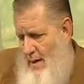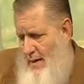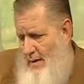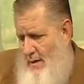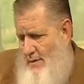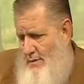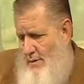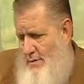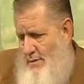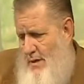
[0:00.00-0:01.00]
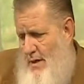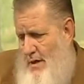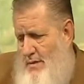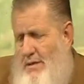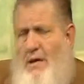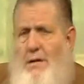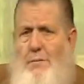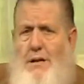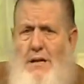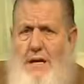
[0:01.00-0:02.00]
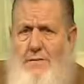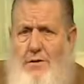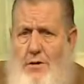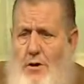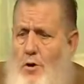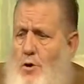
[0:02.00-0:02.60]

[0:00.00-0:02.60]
He tells us that he's not a believer